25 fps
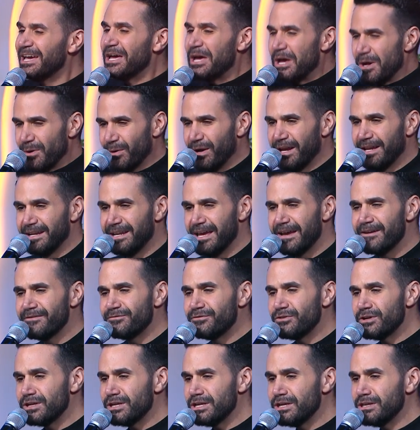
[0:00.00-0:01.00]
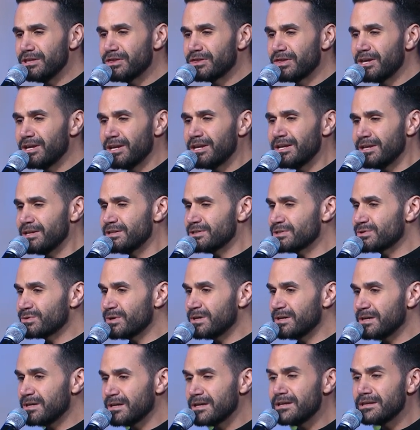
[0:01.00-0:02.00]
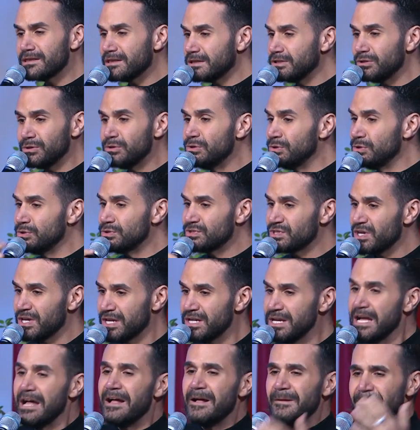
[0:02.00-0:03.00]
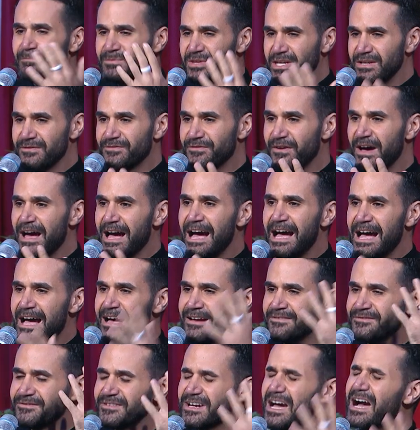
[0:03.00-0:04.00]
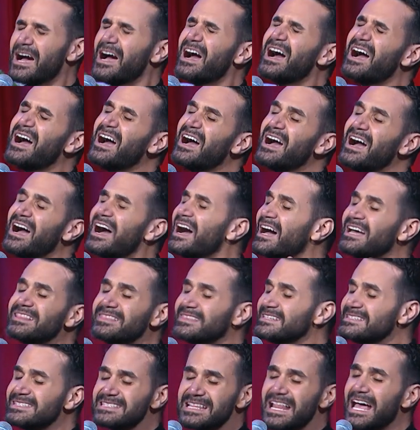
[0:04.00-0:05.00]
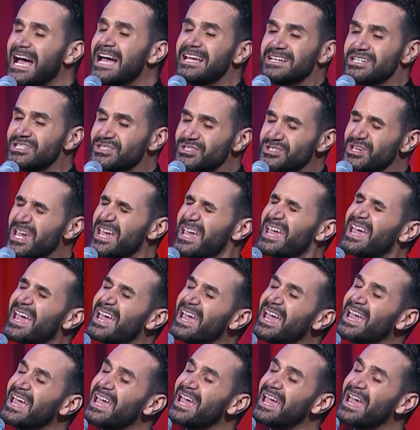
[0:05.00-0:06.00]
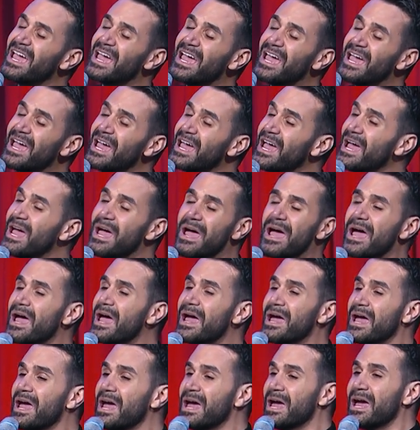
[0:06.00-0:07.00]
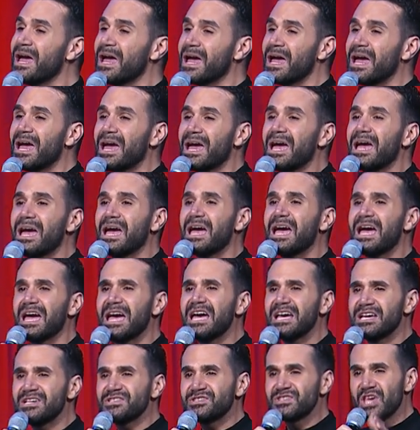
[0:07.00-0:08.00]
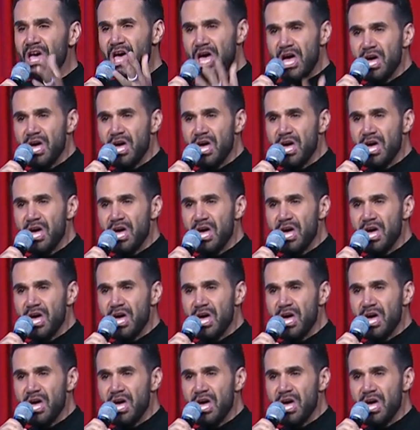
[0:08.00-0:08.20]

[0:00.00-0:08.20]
when everything's worth losing. If I've got the slightest chance, you